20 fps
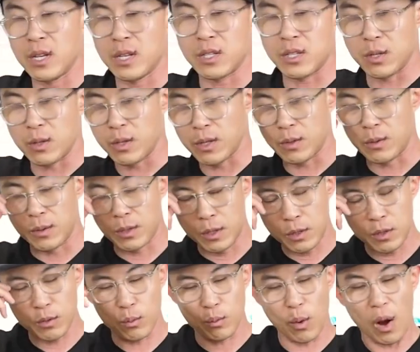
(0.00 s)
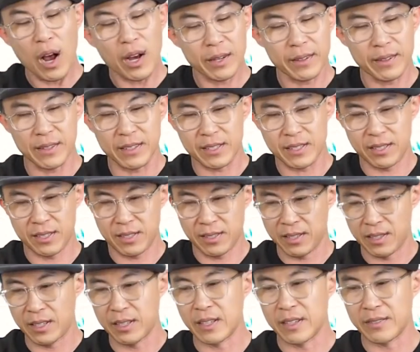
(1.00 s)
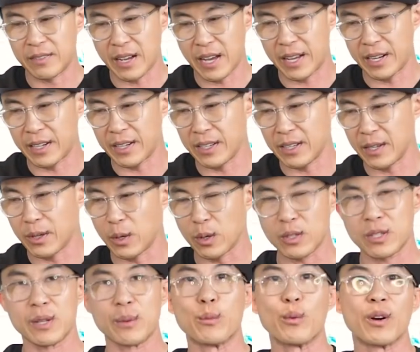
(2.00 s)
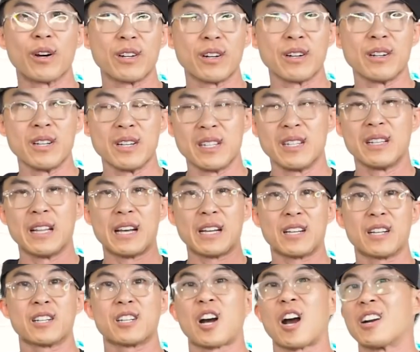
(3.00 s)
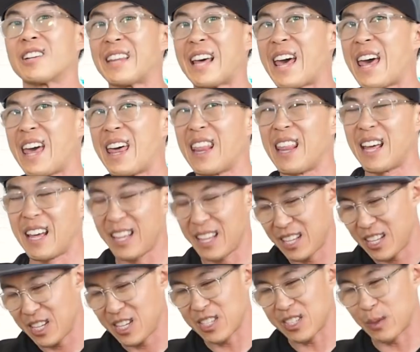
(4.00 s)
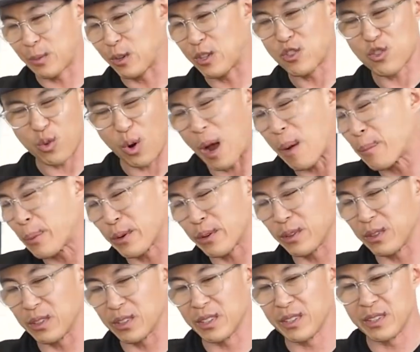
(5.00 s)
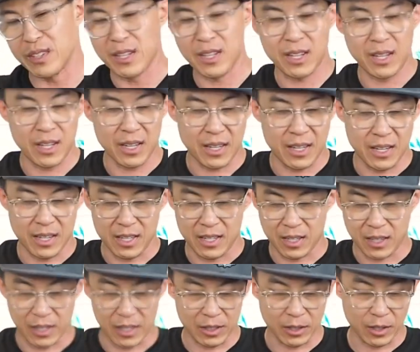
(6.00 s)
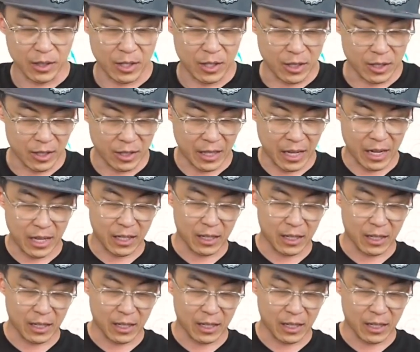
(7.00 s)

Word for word: So you could you could rock this in Havana or somewhere like Cartagena, somewhere tropical. Gotta look gotta